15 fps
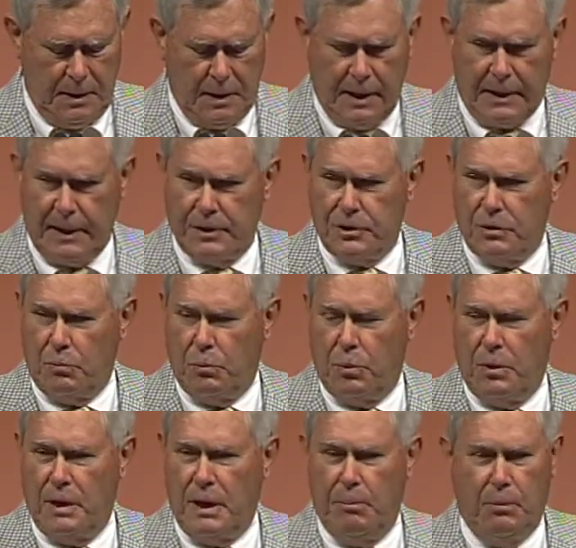I guess the
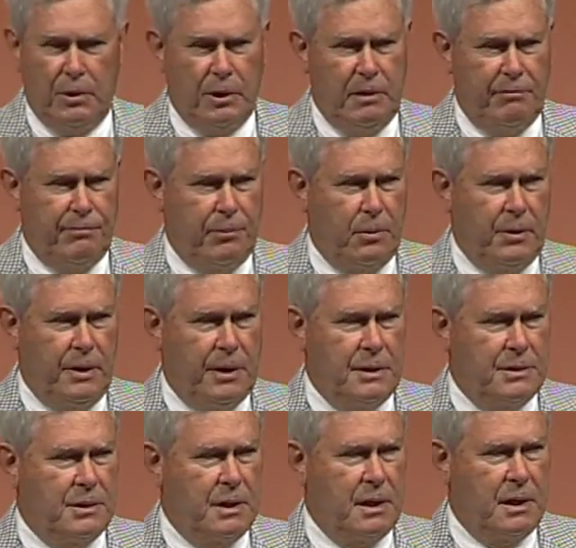word I'm looking for
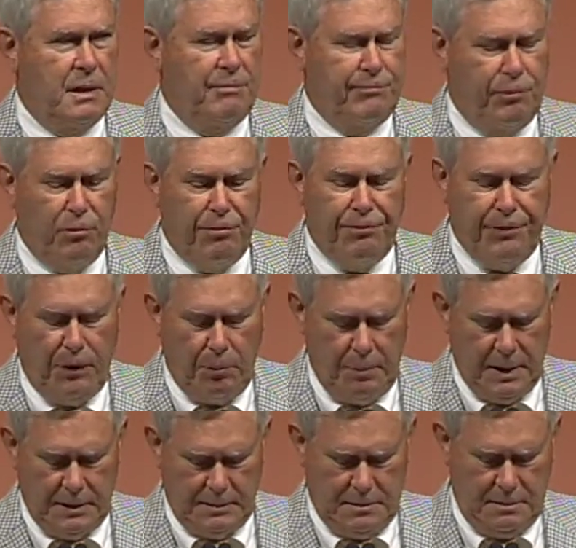is uh,
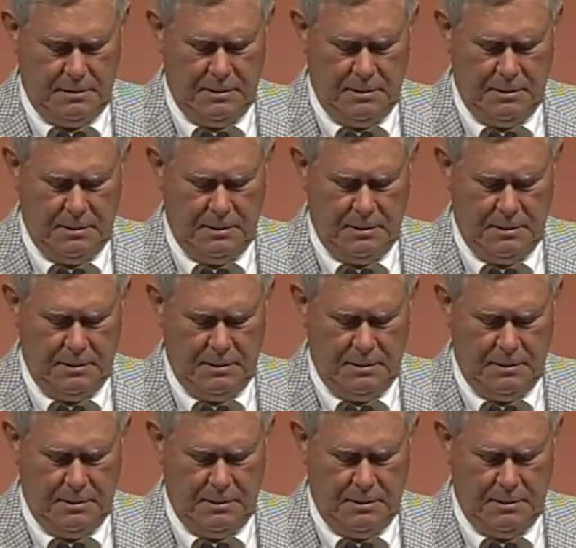fulfillment.